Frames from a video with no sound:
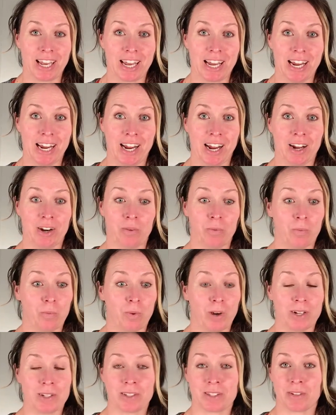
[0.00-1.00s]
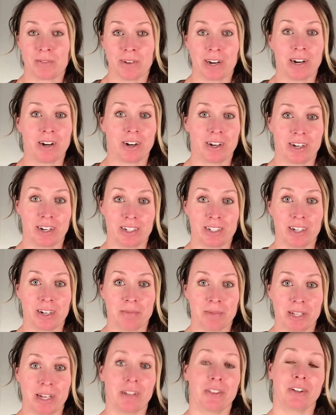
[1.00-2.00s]
and once the radar gun
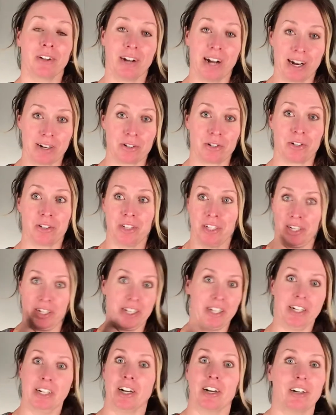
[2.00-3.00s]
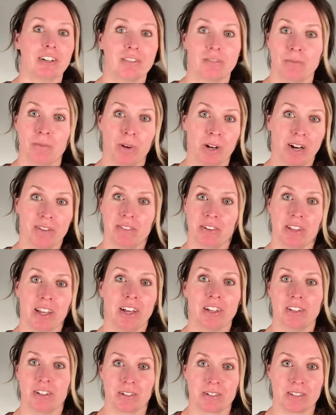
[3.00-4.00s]
comes out, they're actually here, whatever
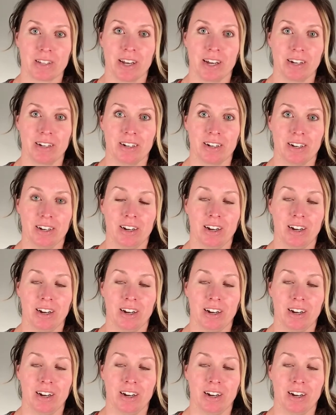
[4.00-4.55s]
that looks like.